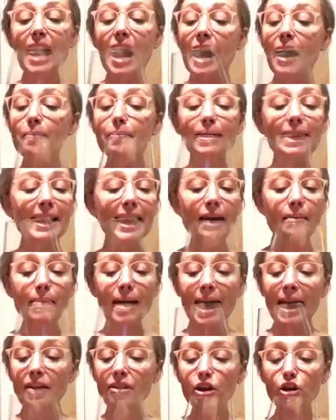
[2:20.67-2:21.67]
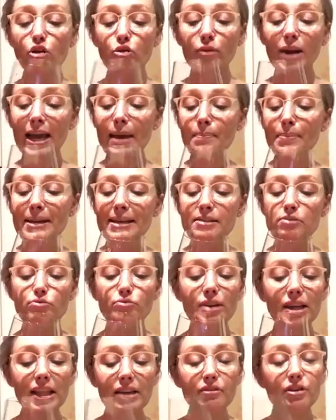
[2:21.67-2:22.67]
Gamay, the grape, is
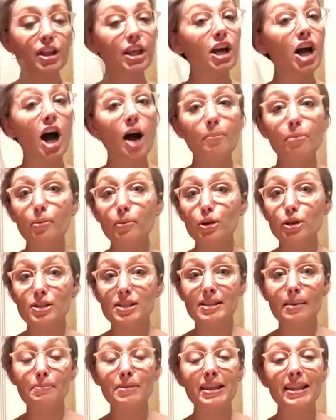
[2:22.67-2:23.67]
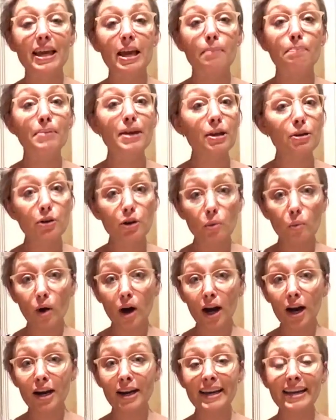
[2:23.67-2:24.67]
really comparable to something like a Pinot
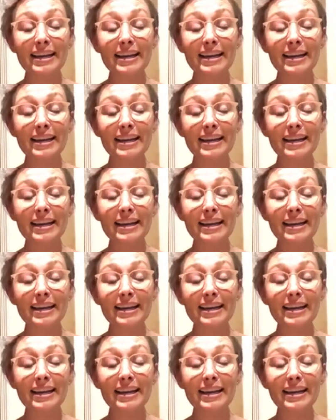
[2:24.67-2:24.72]
Noir.